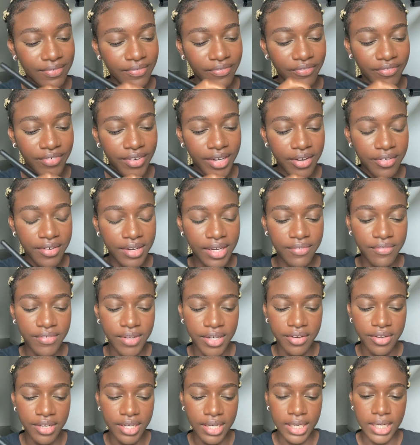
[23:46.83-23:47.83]
Very,
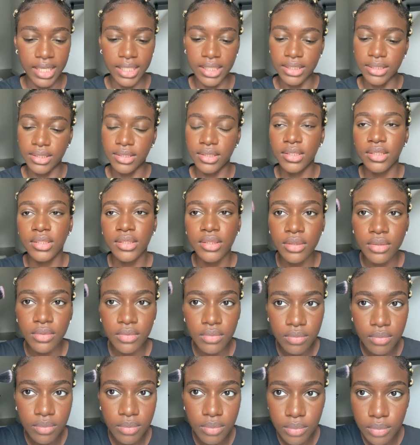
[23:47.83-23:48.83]
very nice.
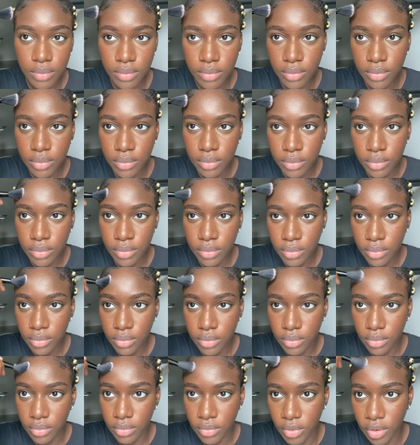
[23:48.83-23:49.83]

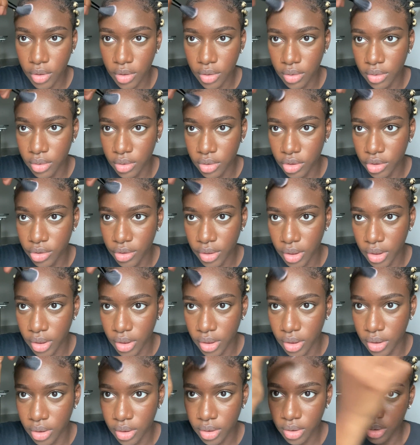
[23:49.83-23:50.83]
I'm gonna try
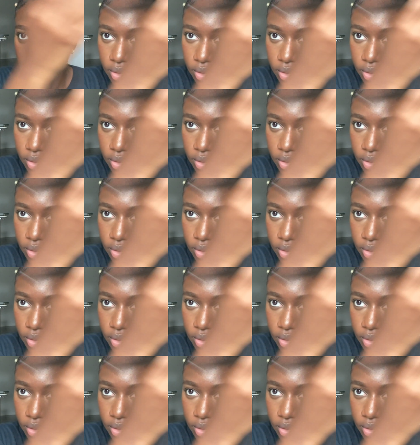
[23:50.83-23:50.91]
it